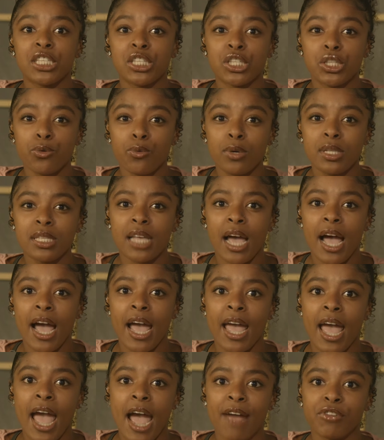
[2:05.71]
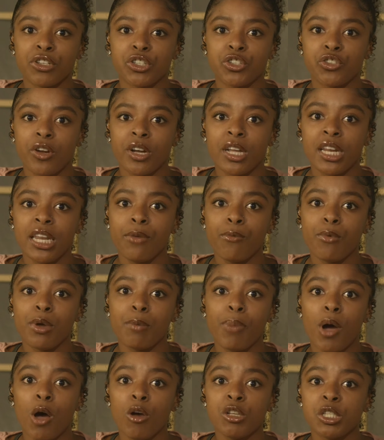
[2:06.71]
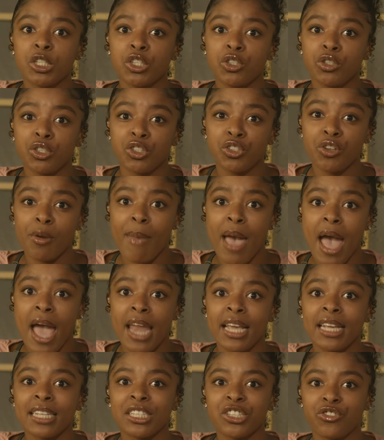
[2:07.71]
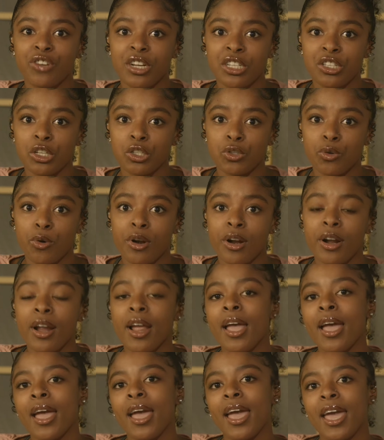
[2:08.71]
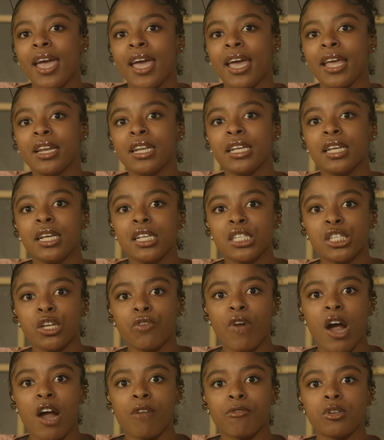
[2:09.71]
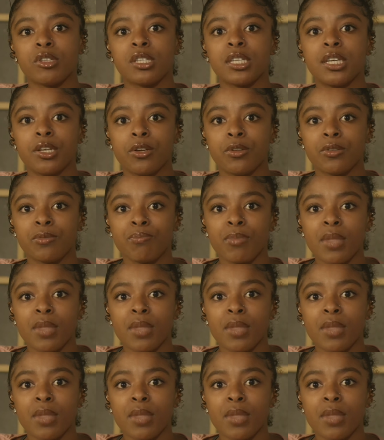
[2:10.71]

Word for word: suicide after struggling with post-traumatic stress disorder and survivor's guilt.